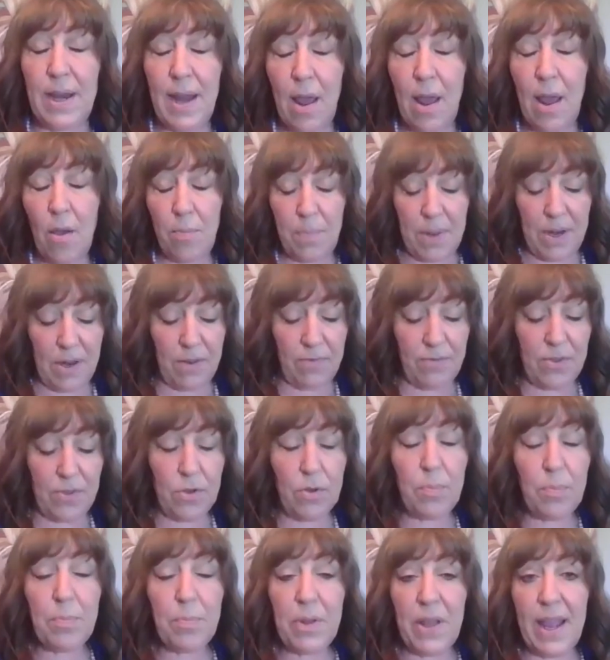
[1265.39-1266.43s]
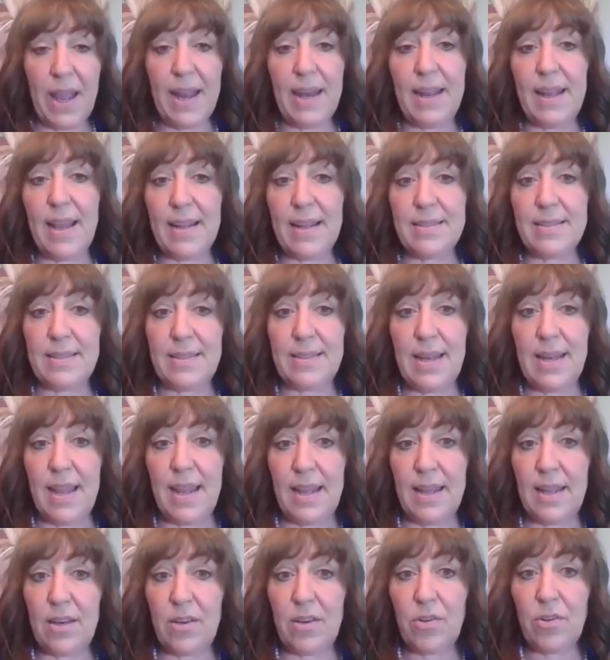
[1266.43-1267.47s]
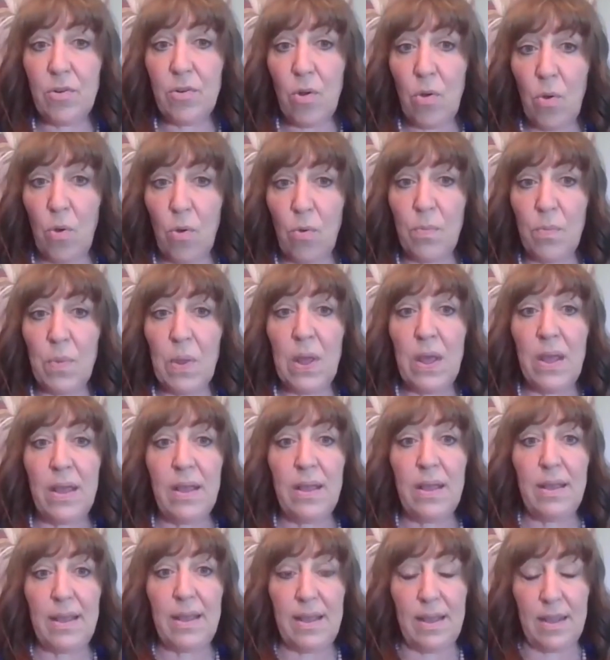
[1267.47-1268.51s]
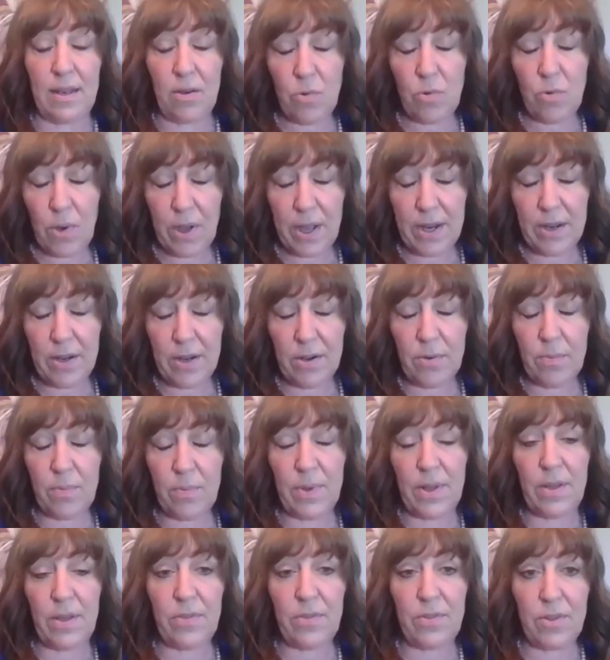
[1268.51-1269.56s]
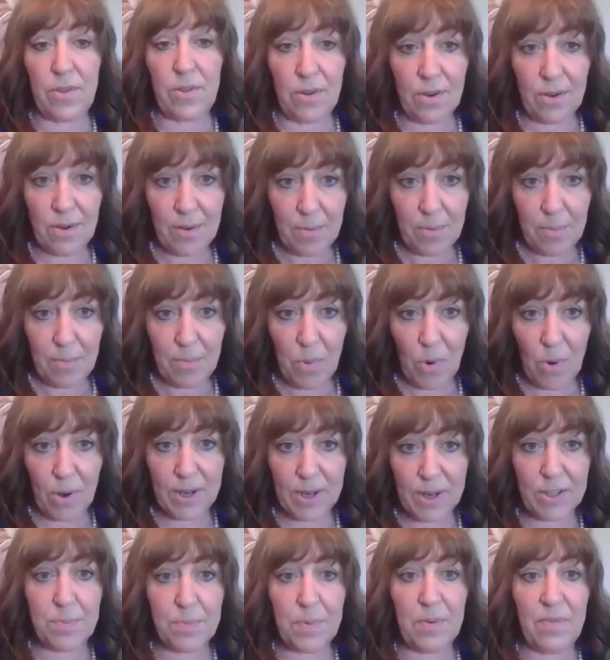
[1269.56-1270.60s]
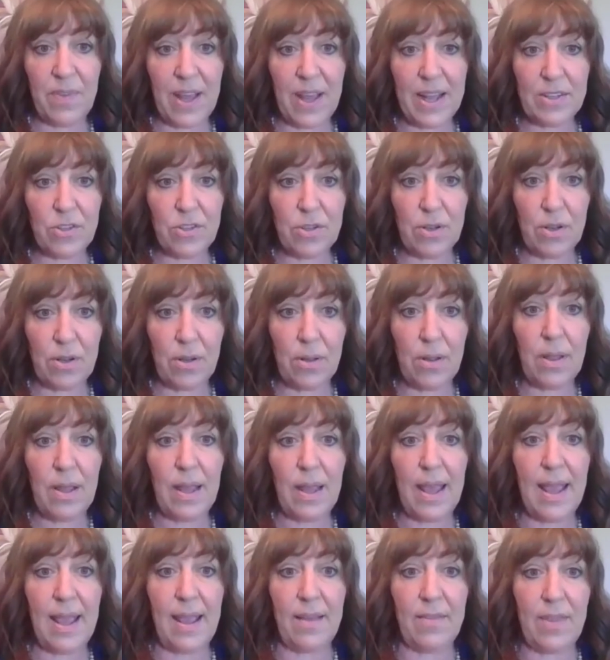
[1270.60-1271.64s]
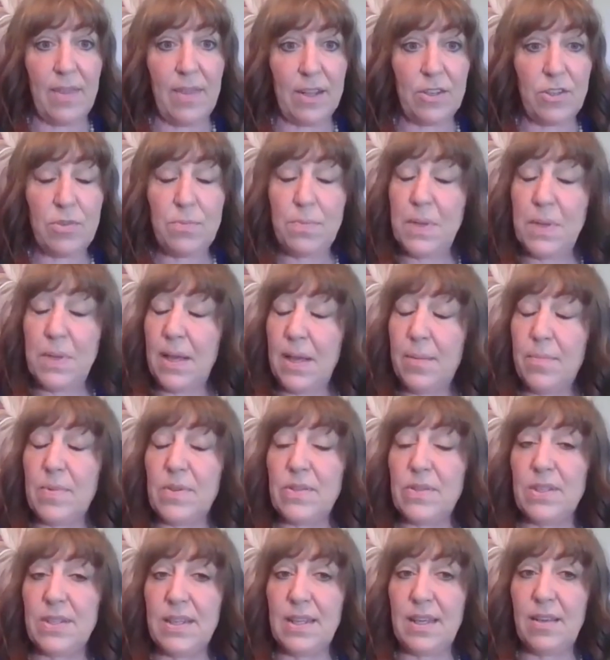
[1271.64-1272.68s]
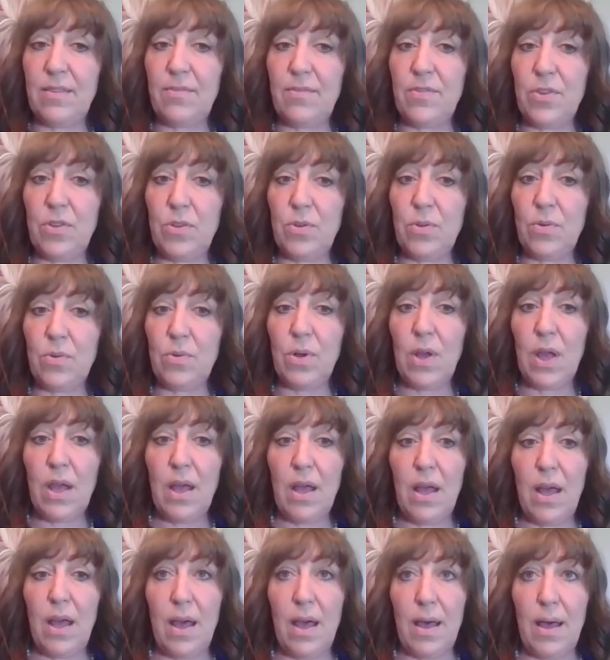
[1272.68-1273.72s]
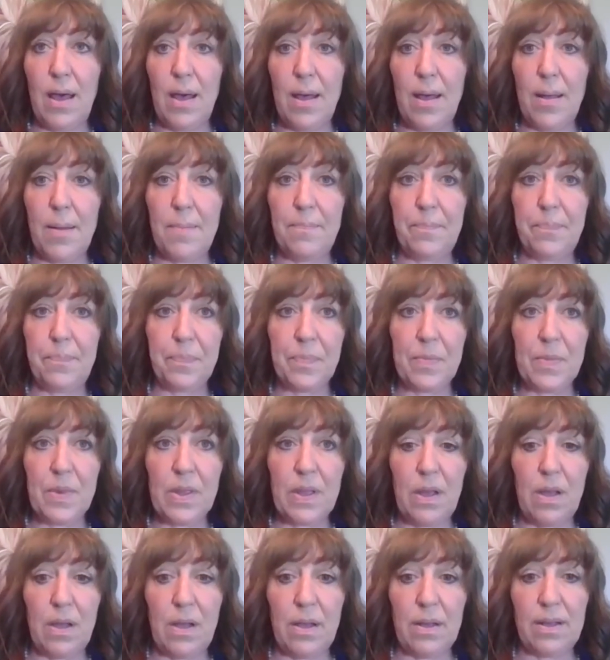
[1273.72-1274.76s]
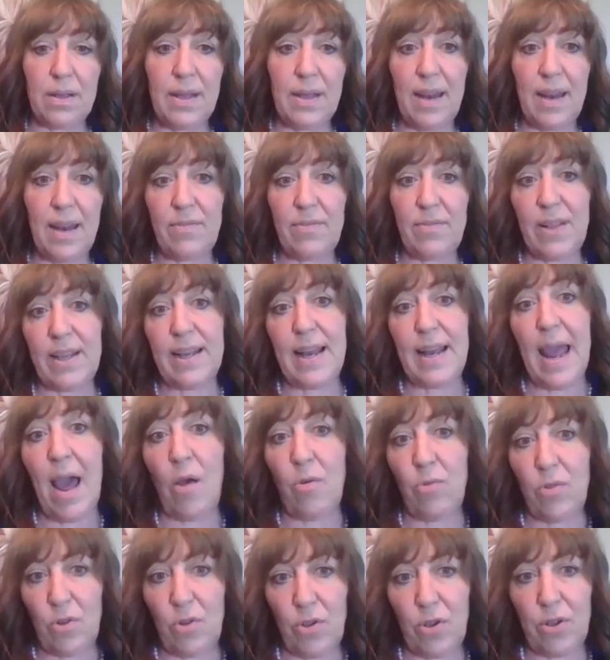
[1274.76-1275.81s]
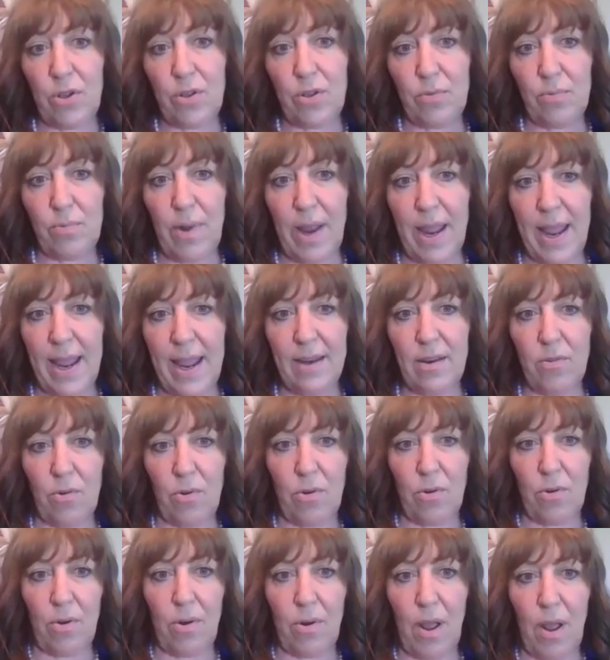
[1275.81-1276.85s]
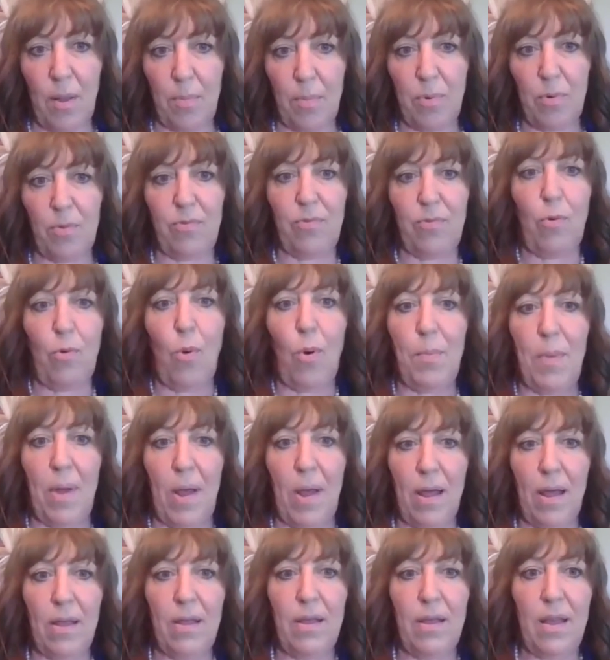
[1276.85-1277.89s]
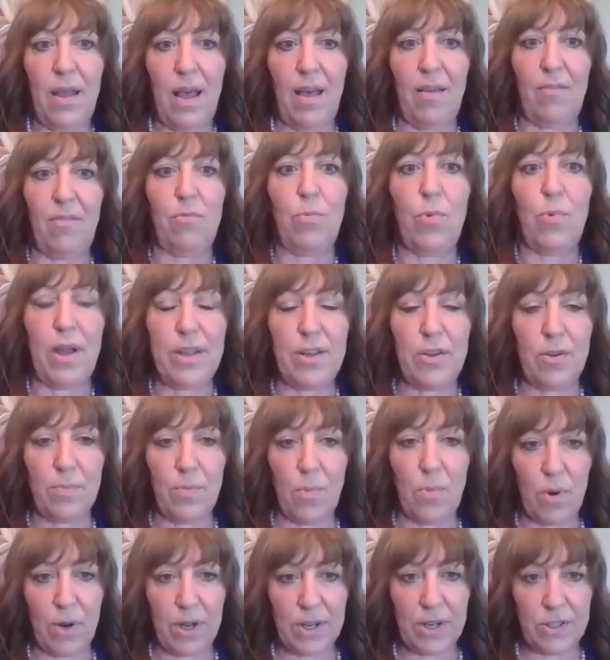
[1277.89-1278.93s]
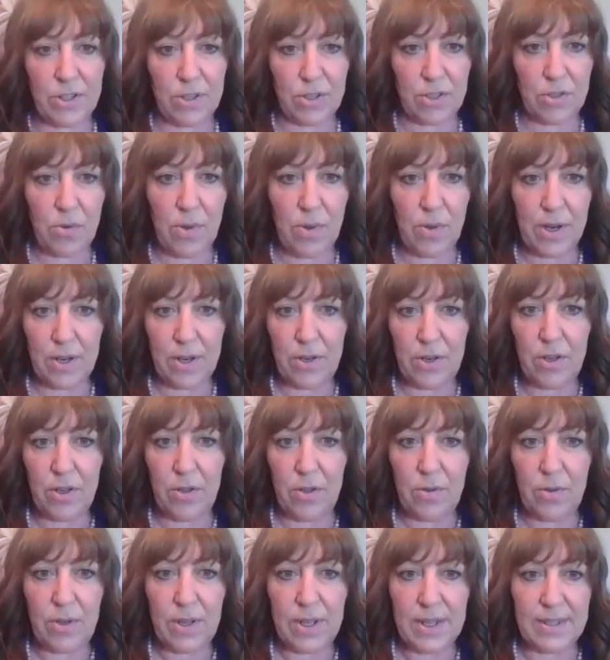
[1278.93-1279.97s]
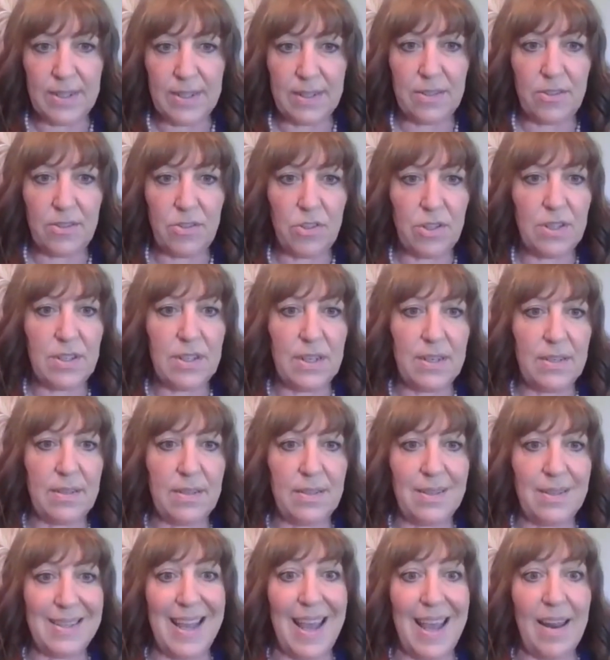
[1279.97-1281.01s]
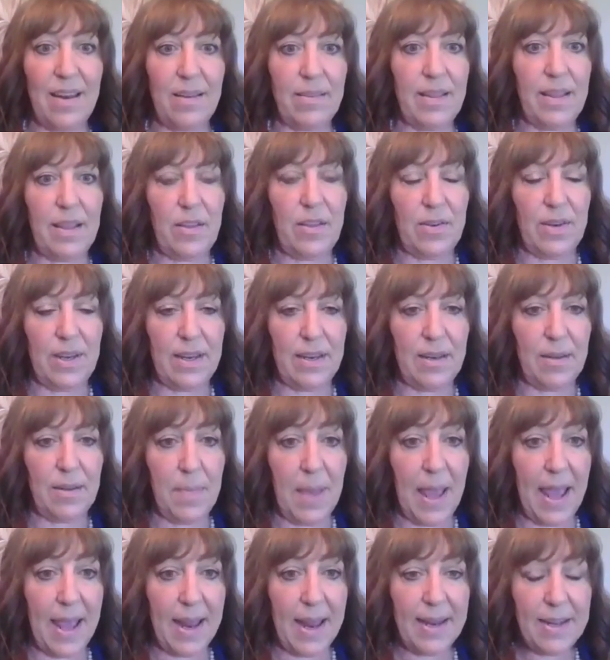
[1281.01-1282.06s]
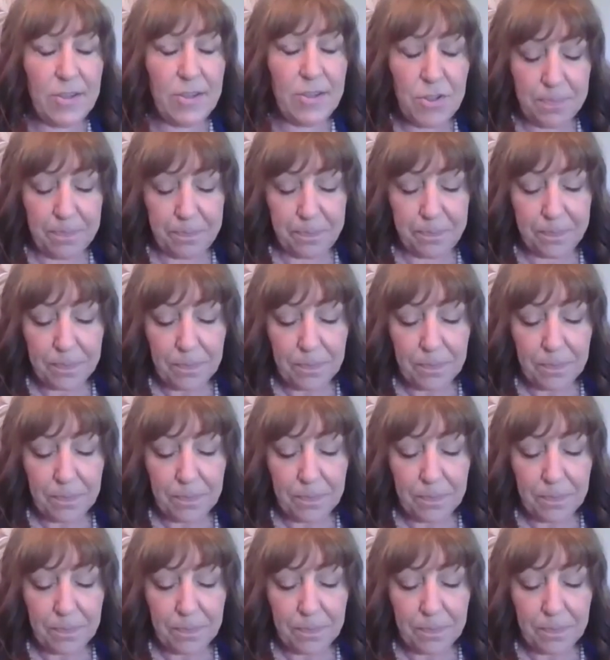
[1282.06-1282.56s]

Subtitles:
now. But if you're planning on staying in your home, inquire with your mortgage professional, and they should be able to give you kind of like an outlook, right? Or a pro forma of what your mortgage is going to do, because it's just a debt that you need to manage.